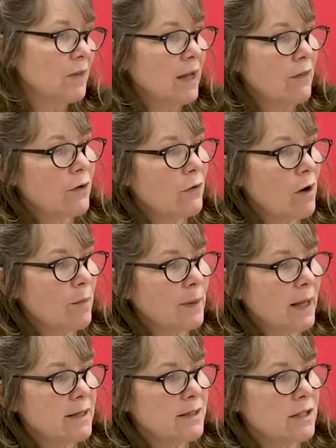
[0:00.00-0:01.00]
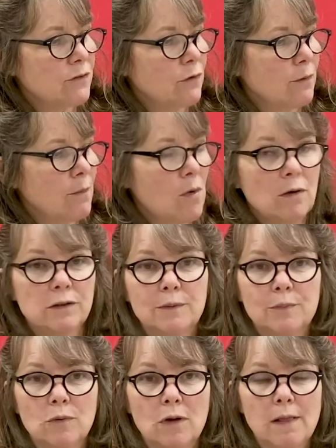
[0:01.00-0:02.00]
There are places for
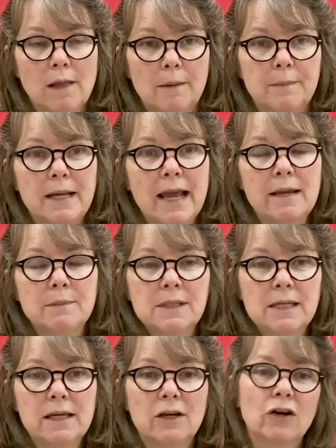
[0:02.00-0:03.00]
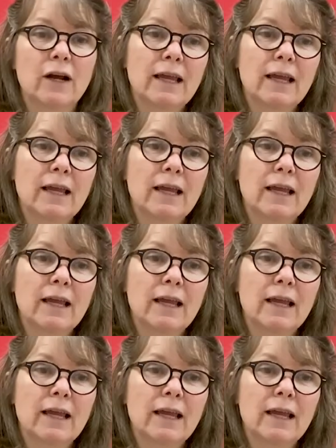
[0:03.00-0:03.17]
multiple club names here.